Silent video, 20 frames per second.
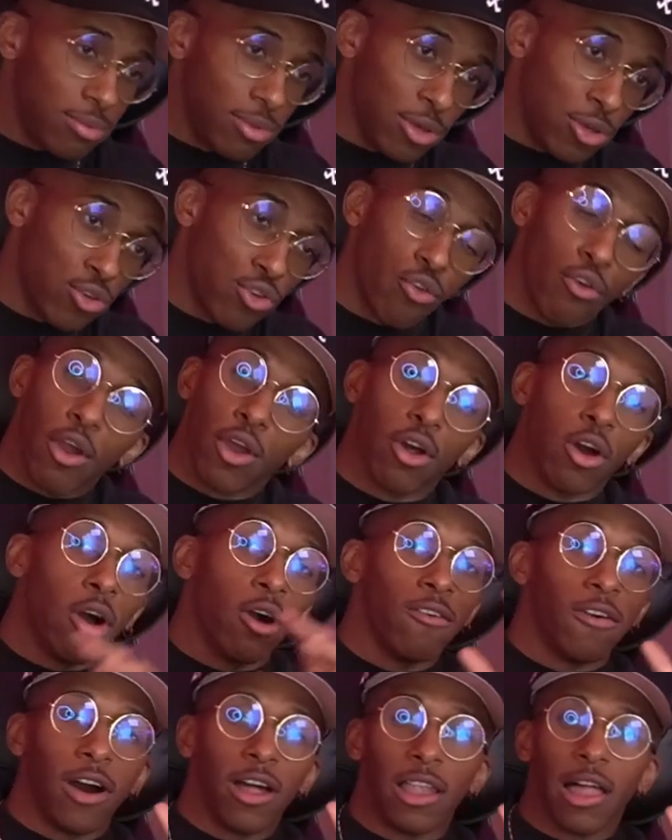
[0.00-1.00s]
destroyed
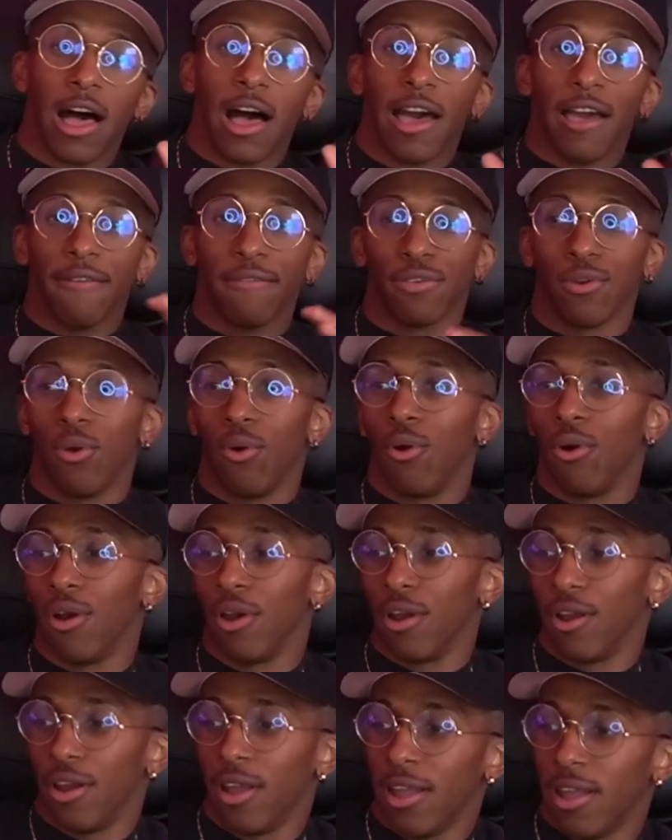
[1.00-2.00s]
all of our lives
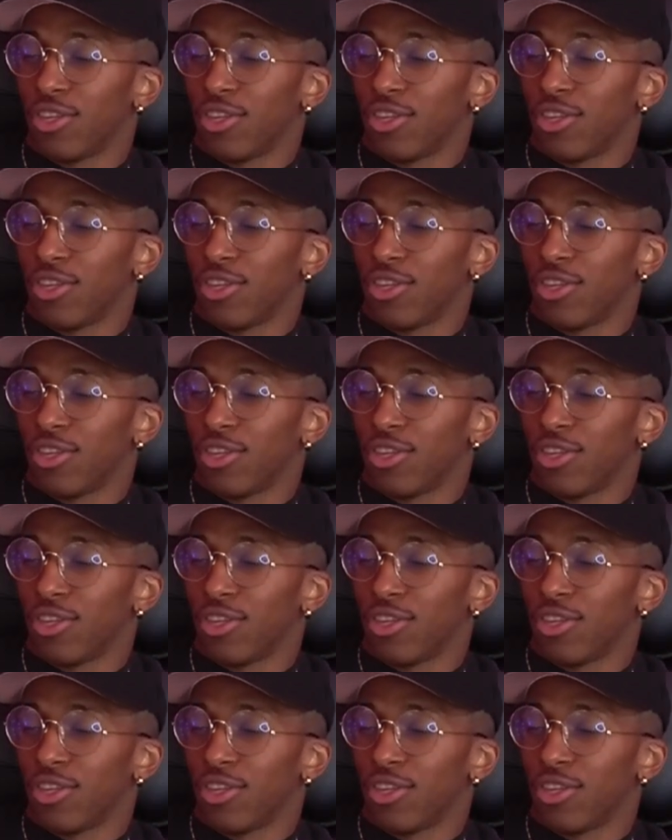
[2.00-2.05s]
or